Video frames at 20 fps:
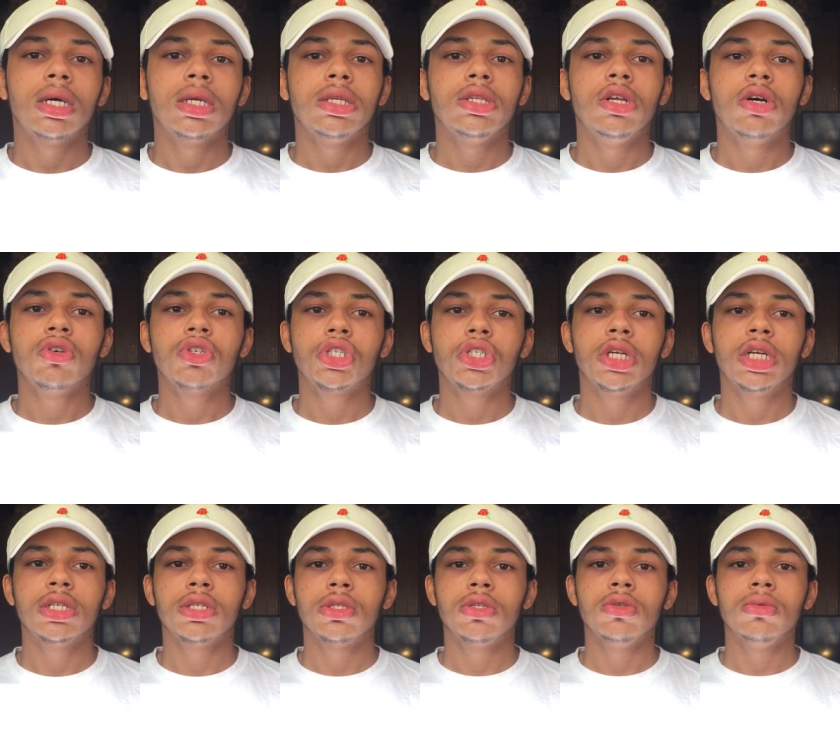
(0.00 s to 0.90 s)
Don't
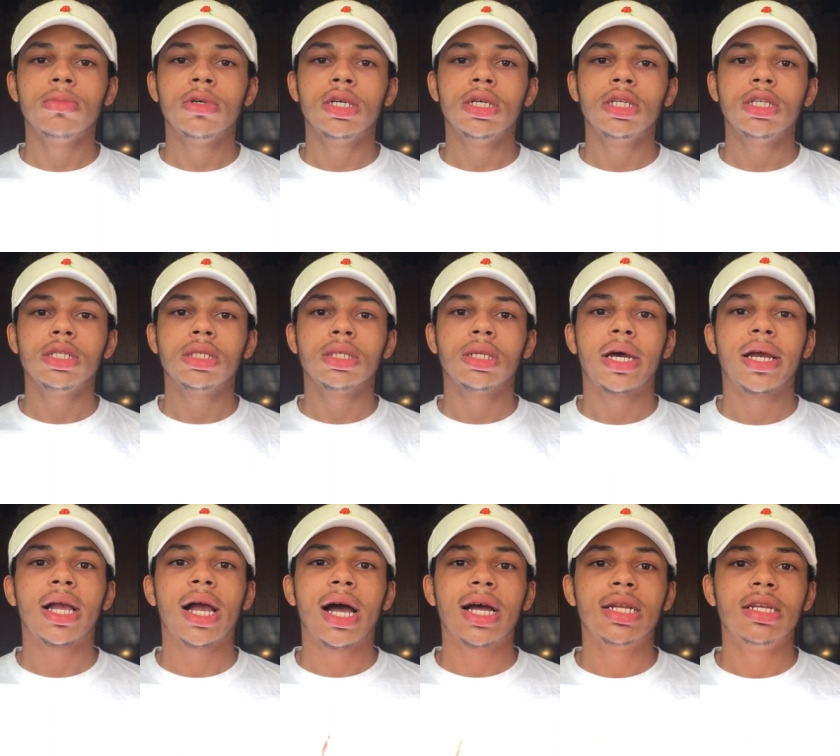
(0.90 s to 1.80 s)
stress too much.
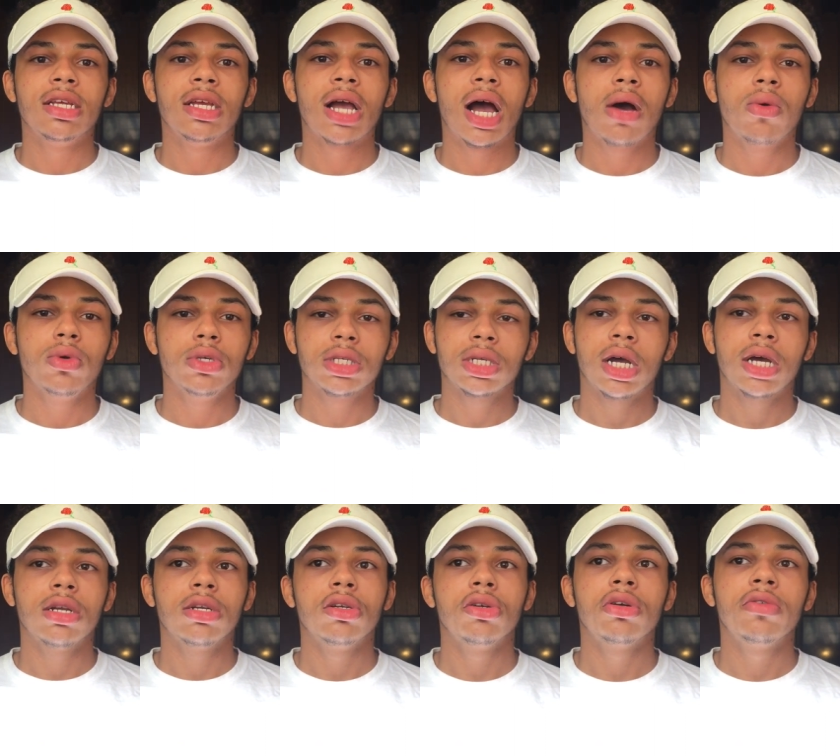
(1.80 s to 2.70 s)
Like I did, I was
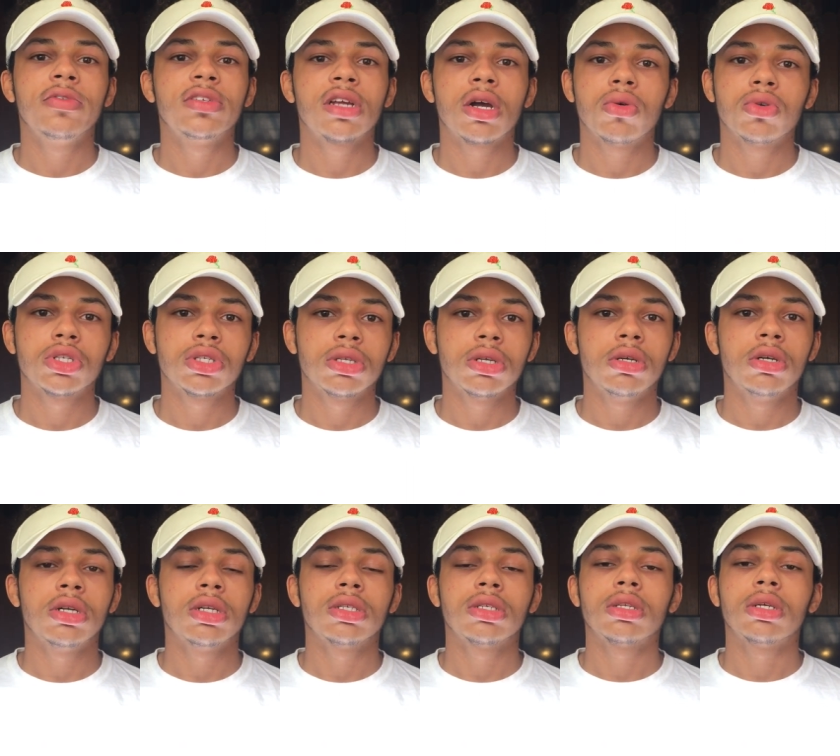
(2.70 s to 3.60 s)
kind of nervous. I was
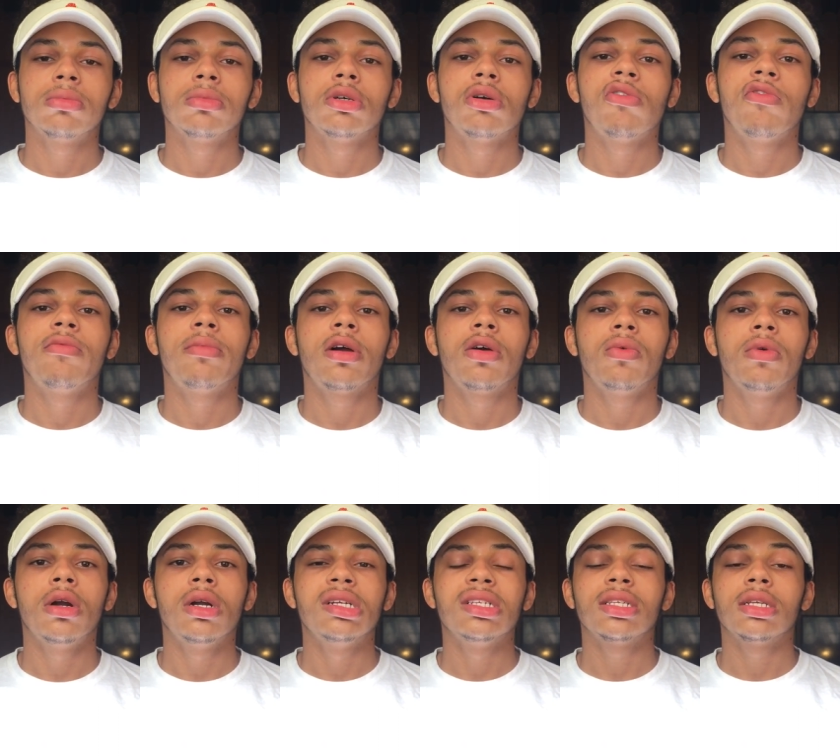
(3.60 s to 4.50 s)
stuttering, stumbling over my
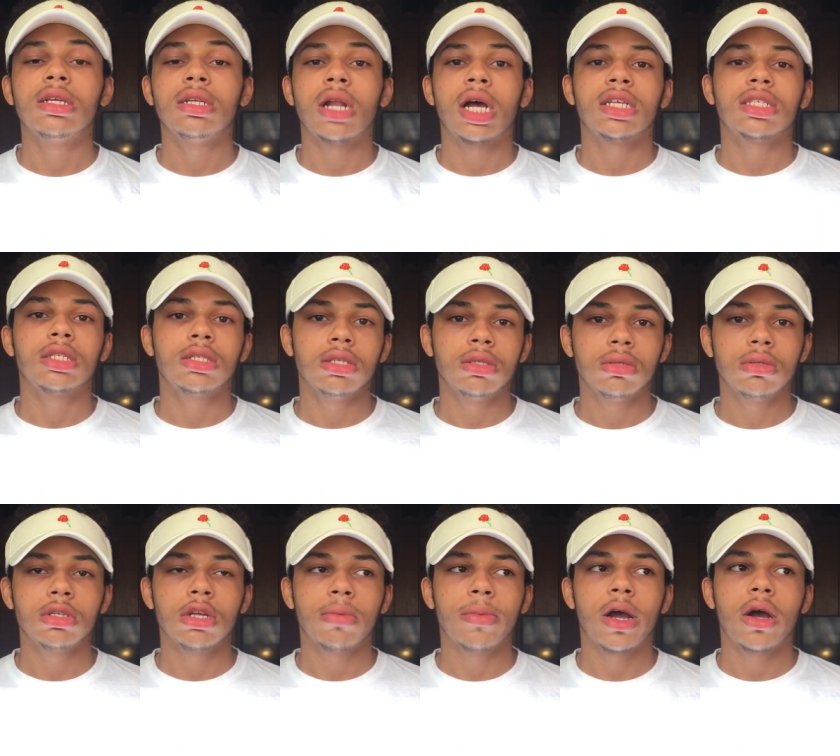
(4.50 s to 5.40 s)
words, and I
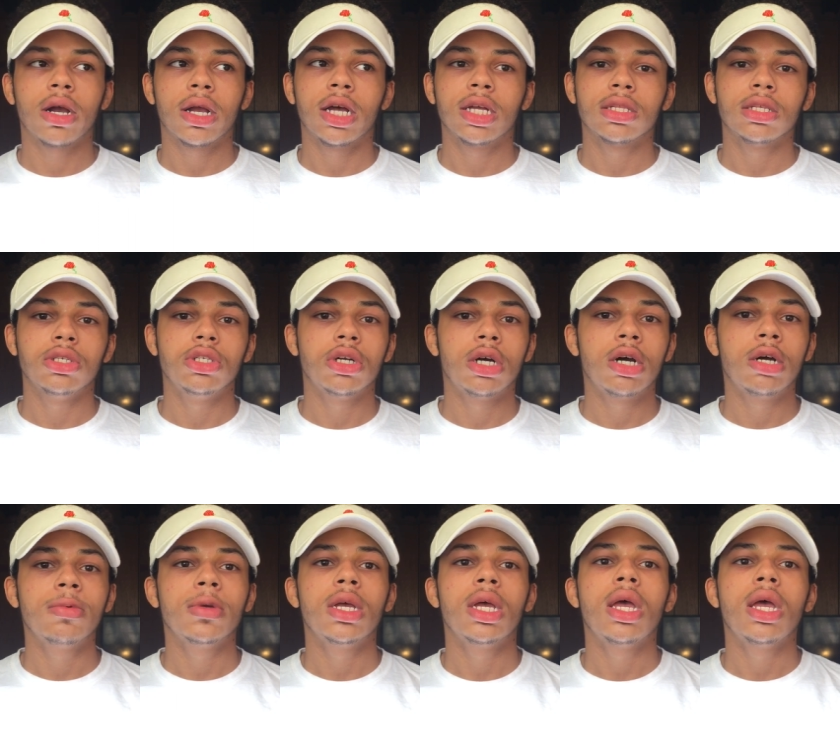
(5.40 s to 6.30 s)
somehow got the job.